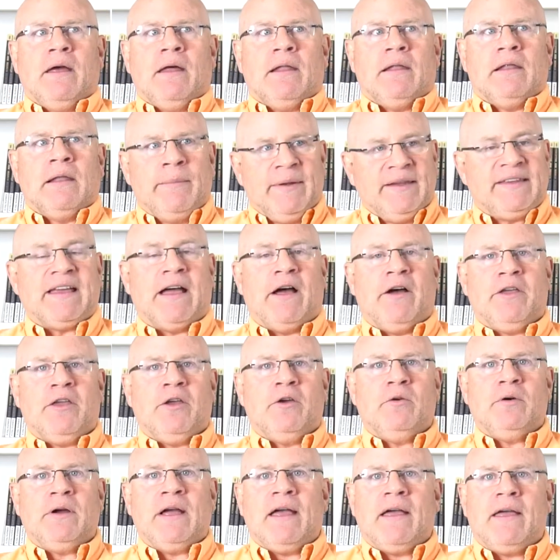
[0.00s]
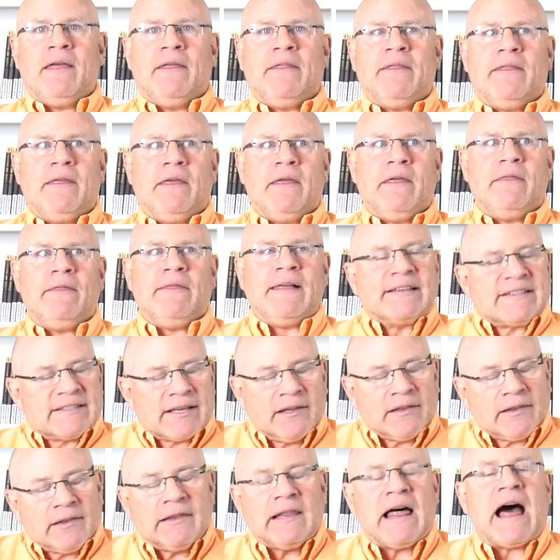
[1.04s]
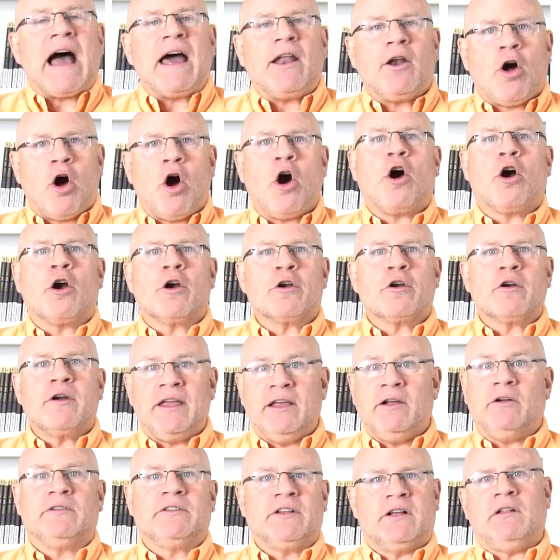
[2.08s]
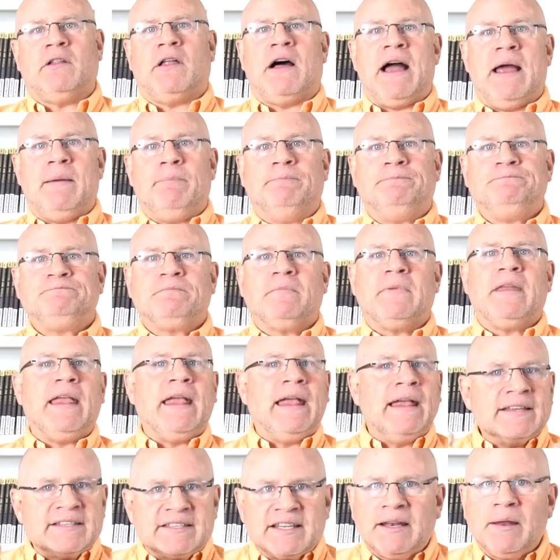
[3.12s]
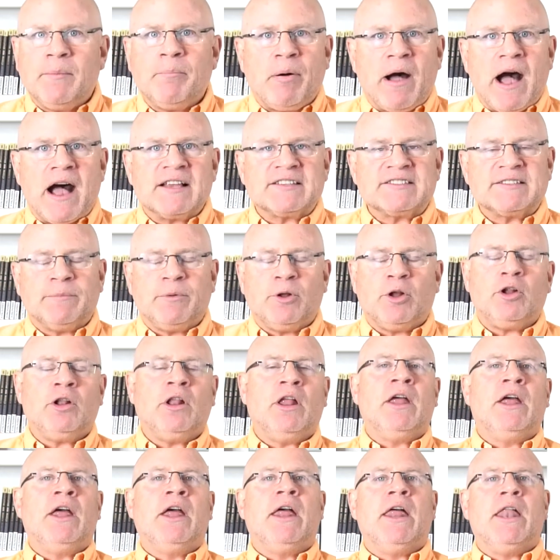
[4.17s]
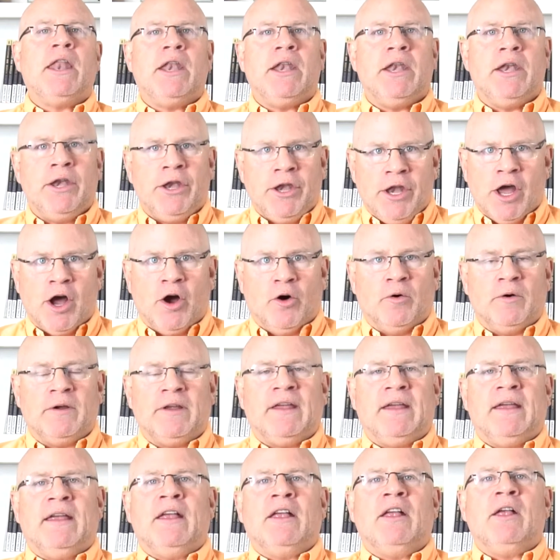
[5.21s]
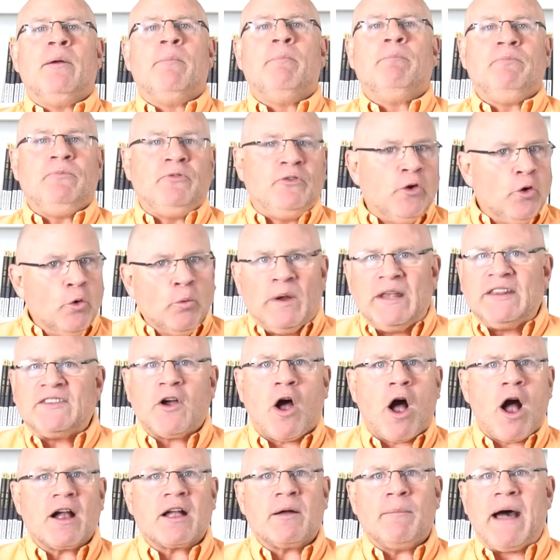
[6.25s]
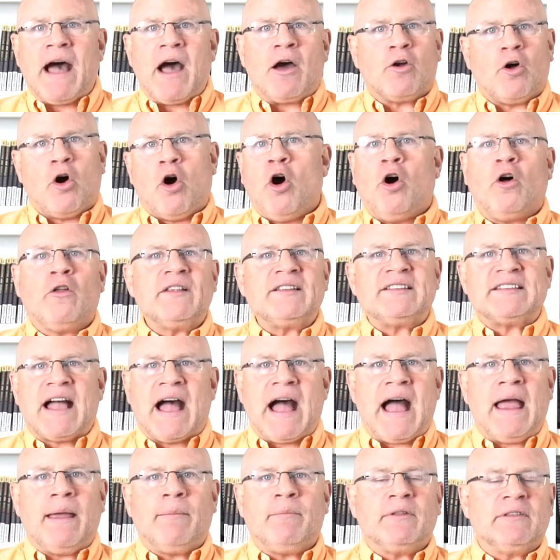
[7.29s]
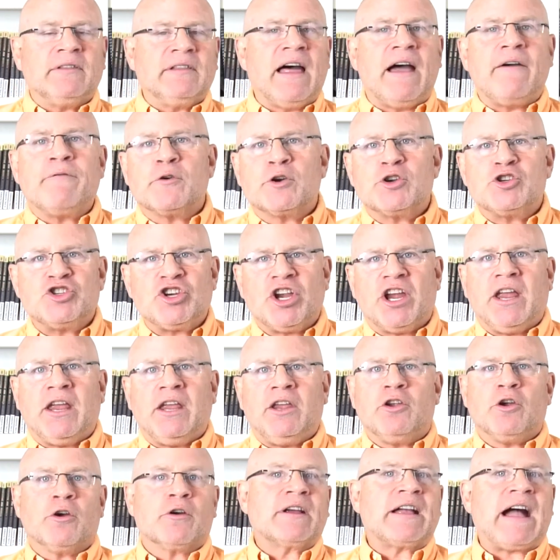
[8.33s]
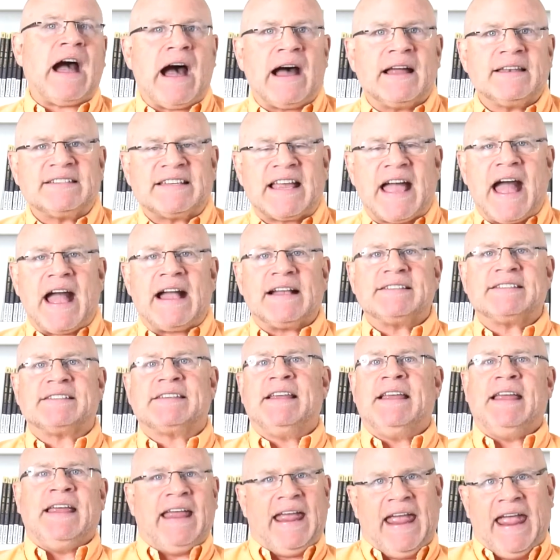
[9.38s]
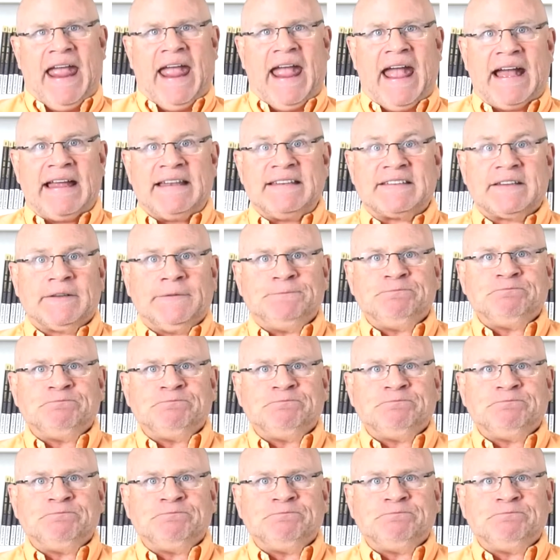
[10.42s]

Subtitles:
Let me tell you, that's a lot harder hill to climb. Is it impossible? No. Do we talk about all the time leveraging your contacts and